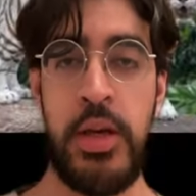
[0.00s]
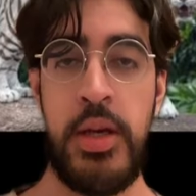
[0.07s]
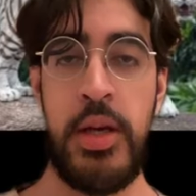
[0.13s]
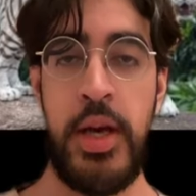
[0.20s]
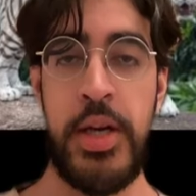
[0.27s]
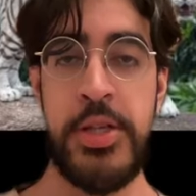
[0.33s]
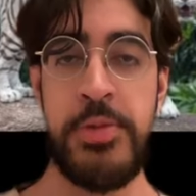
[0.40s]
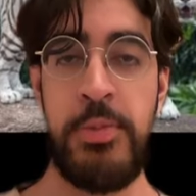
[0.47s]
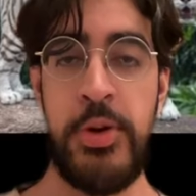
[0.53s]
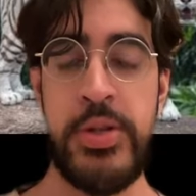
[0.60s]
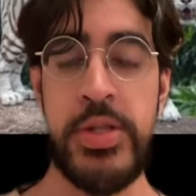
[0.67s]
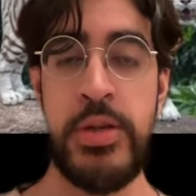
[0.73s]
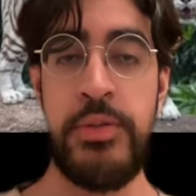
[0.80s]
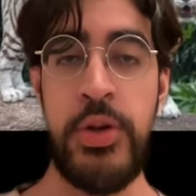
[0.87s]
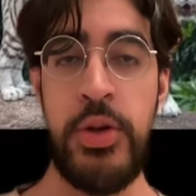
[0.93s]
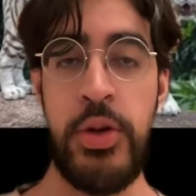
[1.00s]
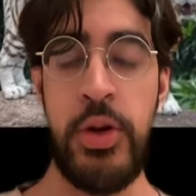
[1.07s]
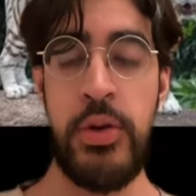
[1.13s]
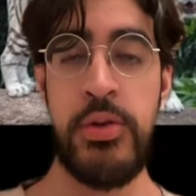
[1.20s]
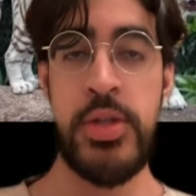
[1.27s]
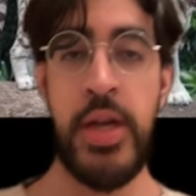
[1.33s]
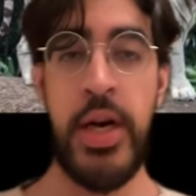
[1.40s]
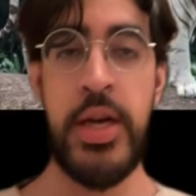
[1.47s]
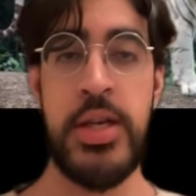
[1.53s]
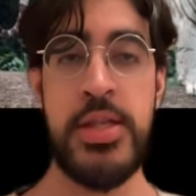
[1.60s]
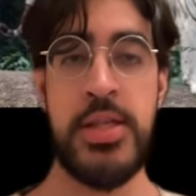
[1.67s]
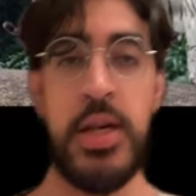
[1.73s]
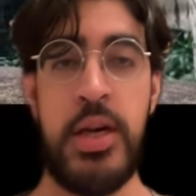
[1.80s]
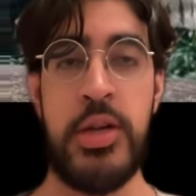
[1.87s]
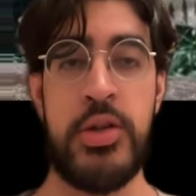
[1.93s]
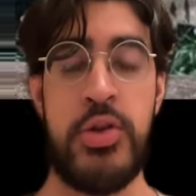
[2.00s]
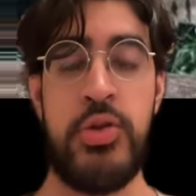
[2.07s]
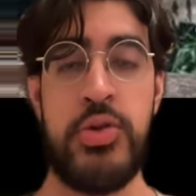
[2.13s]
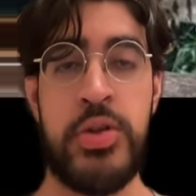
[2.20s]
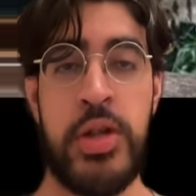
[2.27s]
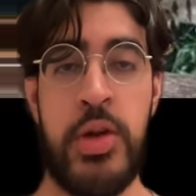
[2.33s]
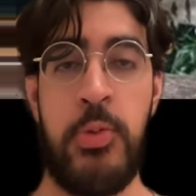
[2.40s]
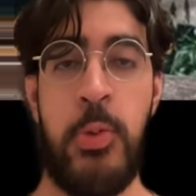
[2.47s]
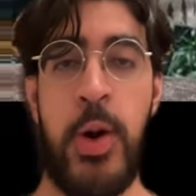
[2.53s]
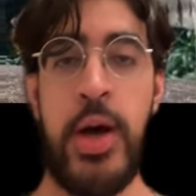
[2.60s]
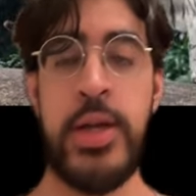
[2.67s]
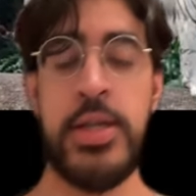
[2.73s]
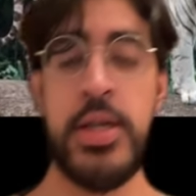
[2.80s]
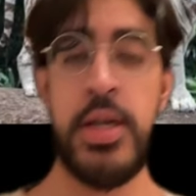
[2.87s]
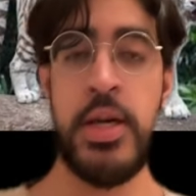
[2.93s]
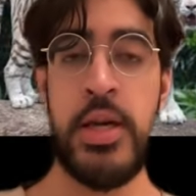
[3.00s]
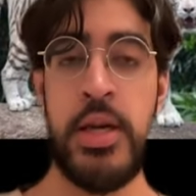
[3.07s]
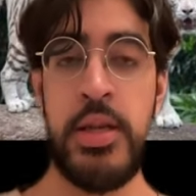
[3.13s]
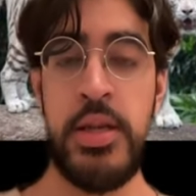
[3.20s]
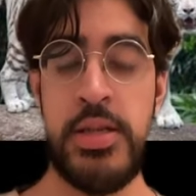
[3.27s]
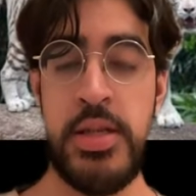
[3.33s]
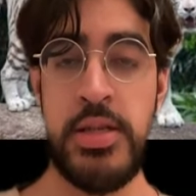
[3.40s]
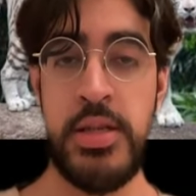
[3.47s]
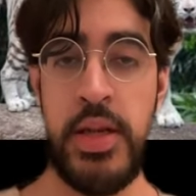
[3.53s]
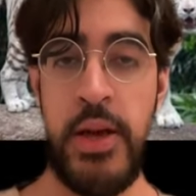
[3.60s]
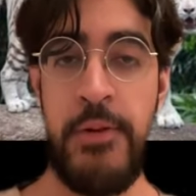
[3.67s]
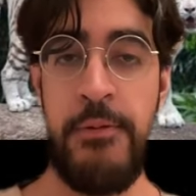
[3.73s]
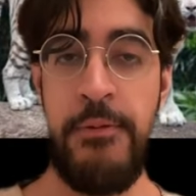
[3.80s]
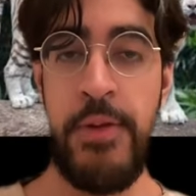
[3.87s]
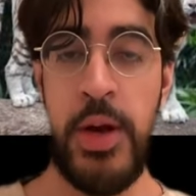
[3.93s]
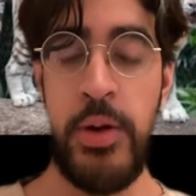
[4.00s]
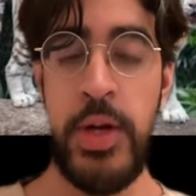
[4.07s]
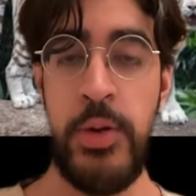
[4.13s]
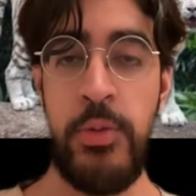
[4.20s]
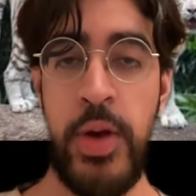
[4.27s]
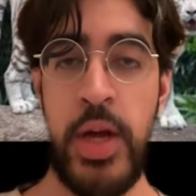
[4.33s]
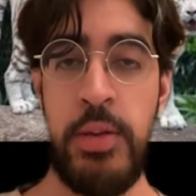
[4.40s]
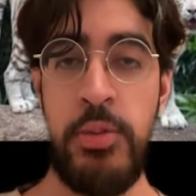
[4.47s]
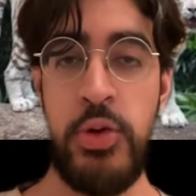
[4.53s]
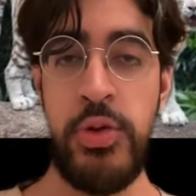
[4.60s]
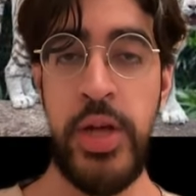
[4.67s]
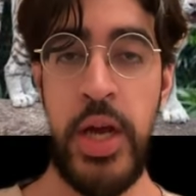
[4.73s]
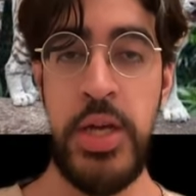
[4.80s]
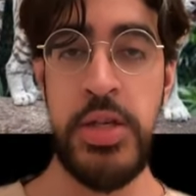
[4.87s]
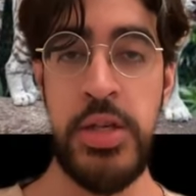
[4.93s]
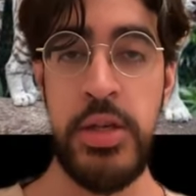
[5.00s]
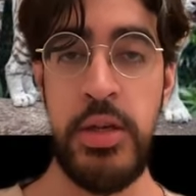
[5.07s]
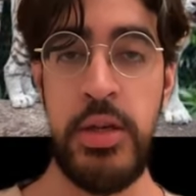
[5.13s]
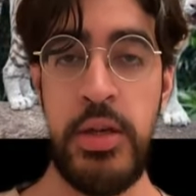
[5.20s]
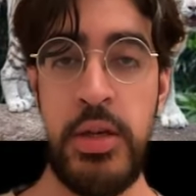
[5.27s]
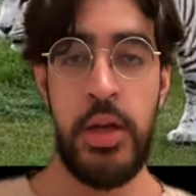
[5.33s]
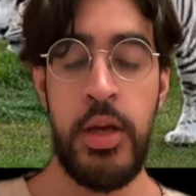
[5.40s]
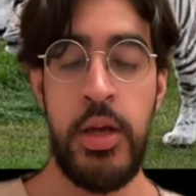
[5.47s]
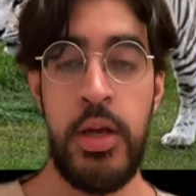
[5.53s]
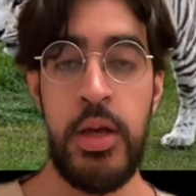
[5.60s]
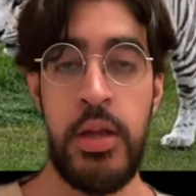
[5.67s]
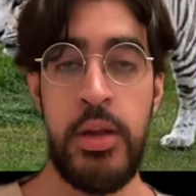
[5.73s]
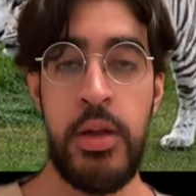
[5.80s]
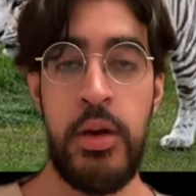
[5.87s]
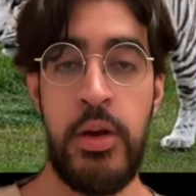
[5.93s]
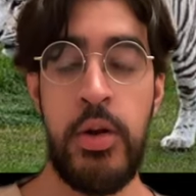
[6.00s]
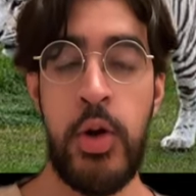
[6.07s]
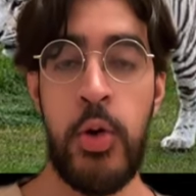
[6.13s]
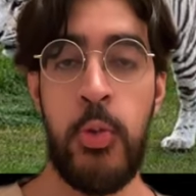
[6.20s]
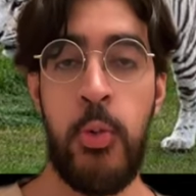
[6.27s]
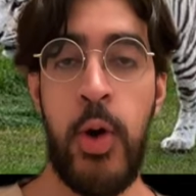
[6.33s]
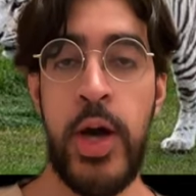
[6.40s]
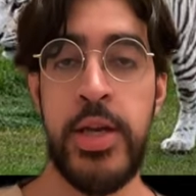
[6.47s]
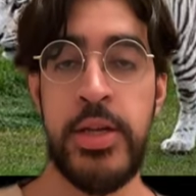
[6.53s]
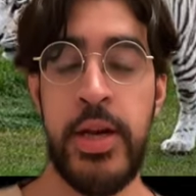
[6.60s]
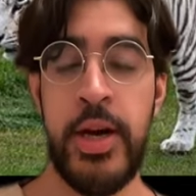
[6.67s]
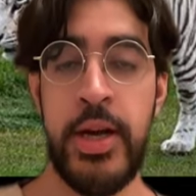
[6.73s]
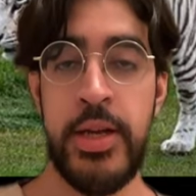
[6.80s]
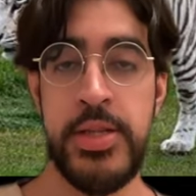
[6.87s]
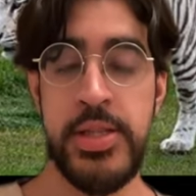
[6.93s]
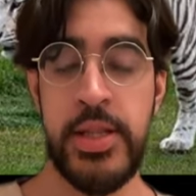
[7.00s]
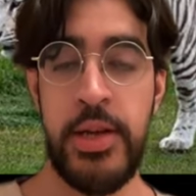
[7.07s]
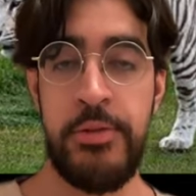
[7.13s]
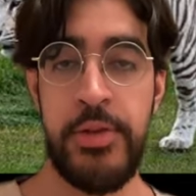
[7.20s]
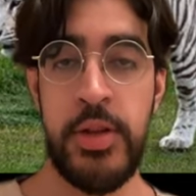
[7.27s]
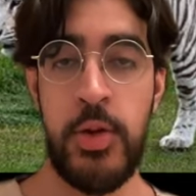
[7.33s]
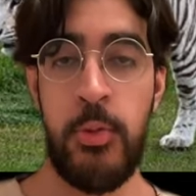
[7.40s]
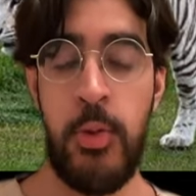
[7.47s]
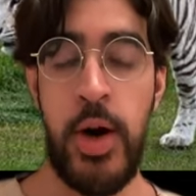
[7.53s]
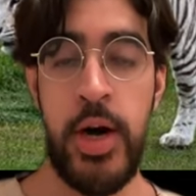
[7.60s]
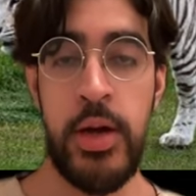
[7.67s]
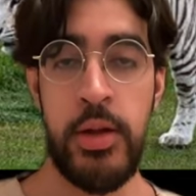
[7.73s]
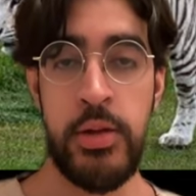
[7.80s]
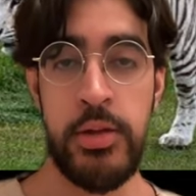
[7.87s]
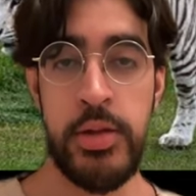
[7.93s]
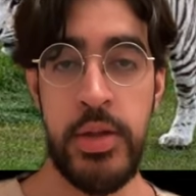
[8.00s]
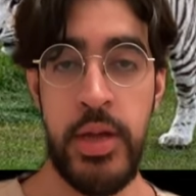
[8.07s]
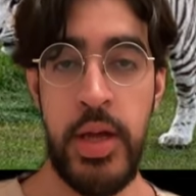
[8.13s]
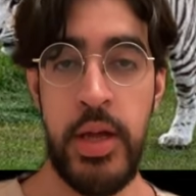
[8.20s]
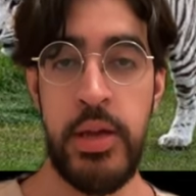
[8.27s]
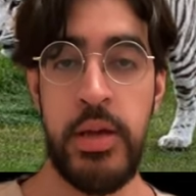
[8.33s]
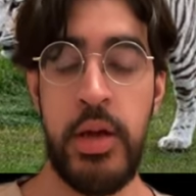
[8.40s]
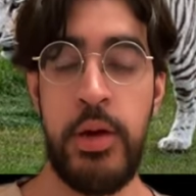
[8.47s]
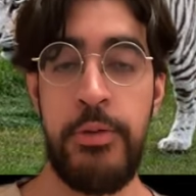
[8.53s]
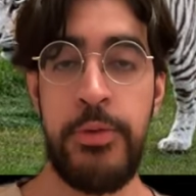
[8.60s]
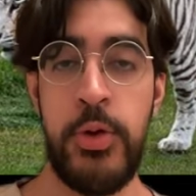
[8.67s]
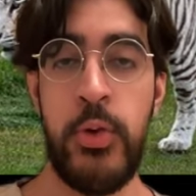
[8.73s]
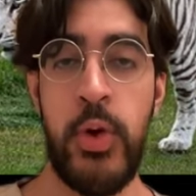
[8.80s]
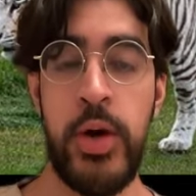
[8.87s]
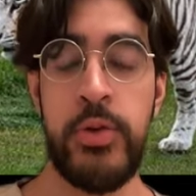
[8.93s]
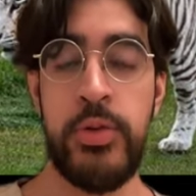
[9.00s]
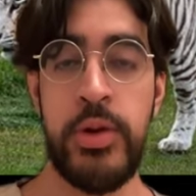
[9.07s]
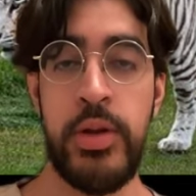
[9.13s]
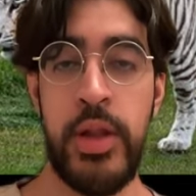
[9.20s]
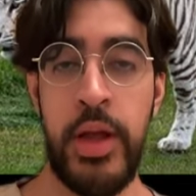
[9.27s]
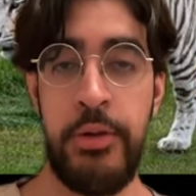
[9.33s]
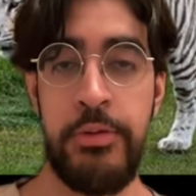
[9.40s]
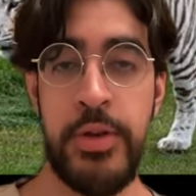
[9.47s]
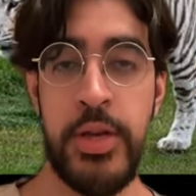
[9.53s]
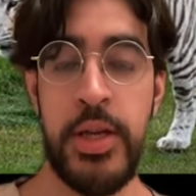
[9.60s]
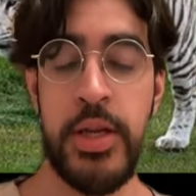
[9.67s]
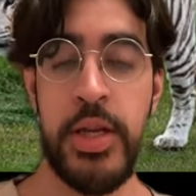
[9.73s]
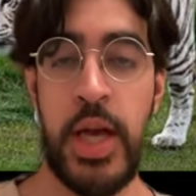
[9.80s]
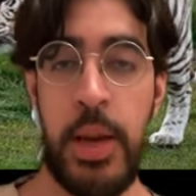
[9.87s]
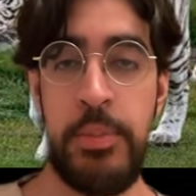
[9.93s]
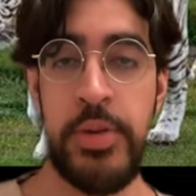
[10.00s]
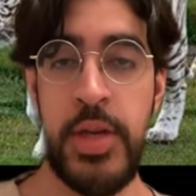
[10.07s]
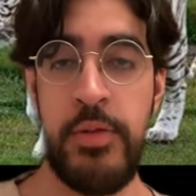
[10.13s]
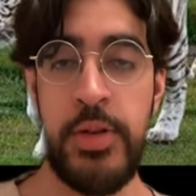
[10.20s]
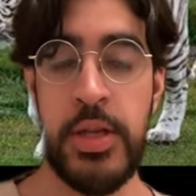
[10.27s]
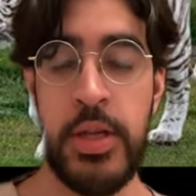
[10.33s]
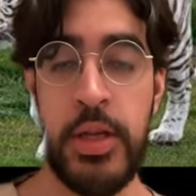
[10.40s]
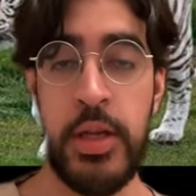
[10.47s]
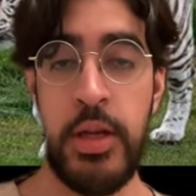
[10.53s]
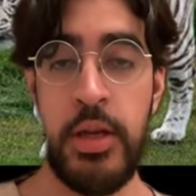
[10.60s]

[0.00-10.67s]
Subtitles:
As most of you know, tigers aren't usually white. This is a very rare mutation. There are no white tigers left in the wild, and a few hundred left in captivity.